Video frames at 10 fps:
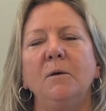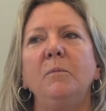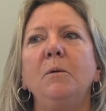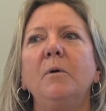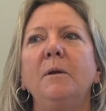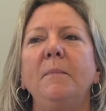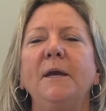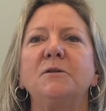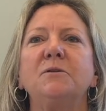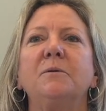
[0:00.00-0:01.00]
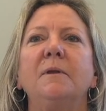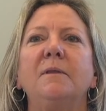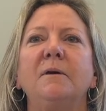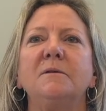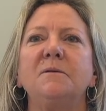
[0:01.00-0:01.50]
We want to make sure
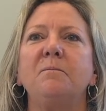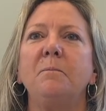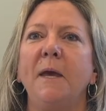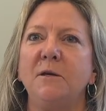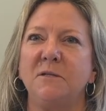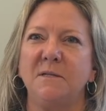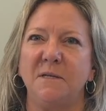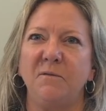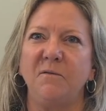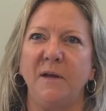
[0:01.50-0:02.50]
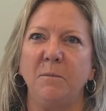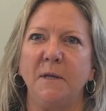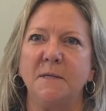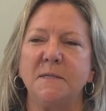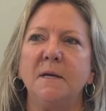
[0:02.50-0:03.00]
that those patients and
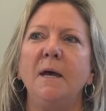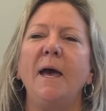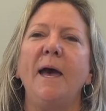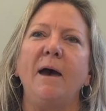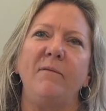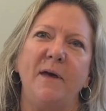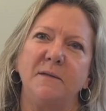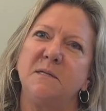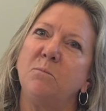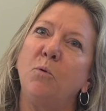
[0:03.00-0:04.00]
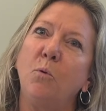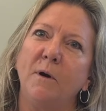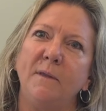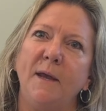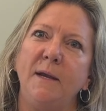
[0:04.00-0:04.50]
families have that
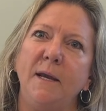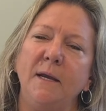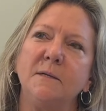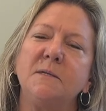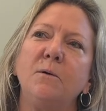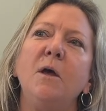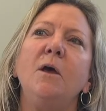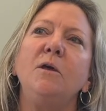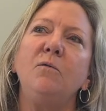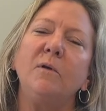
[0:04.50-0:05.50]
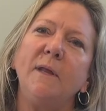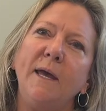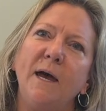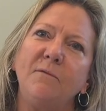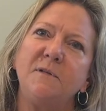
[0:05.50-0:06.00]
support they need. So you really
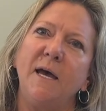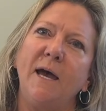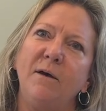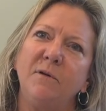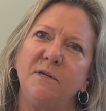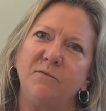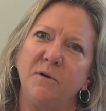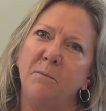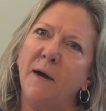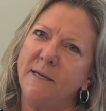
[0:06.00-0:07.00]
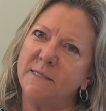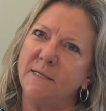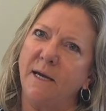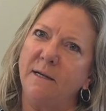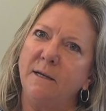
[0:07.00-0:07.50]
have to have a different
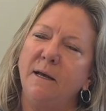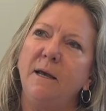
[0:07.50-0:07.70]
mindset.